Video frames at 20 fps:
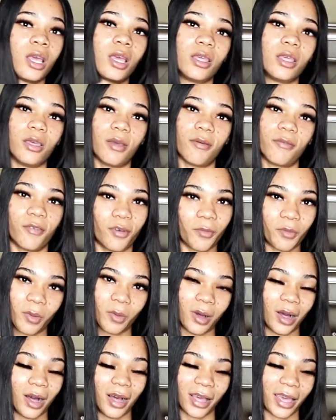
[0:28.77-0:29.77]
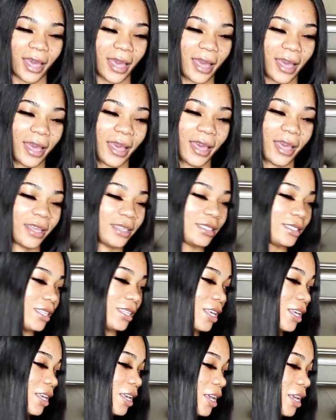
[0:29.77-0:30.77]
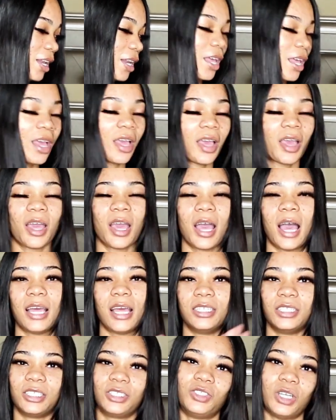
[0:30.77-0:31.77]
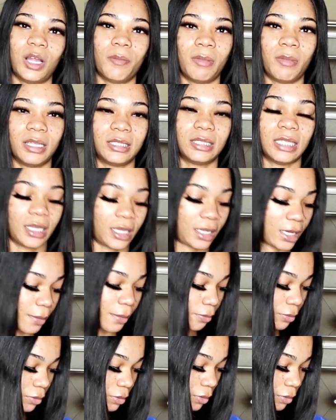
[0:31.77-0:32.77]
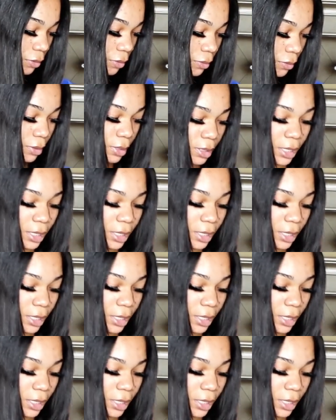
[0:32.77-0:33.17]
Your Filming Podcast, and I just dropped my second episode.